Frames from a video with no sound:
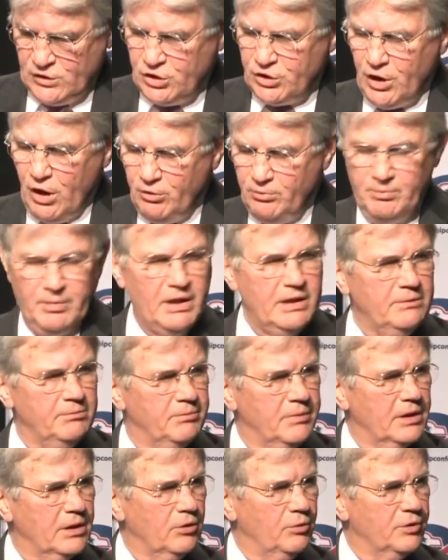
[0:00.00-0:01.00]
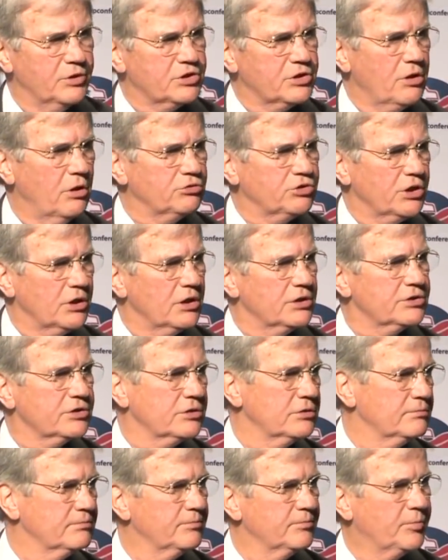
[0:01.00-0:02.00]
You don't meet in the middle with
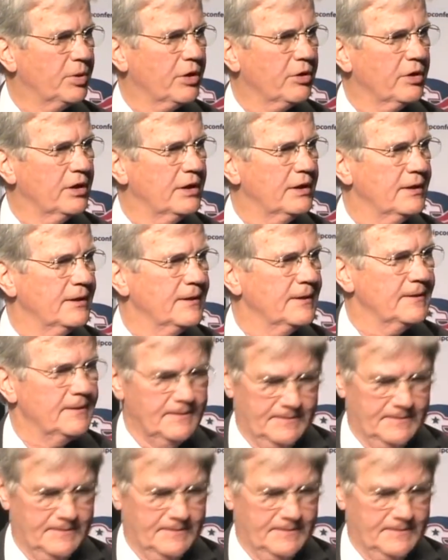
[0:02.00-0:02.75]
socialists, period.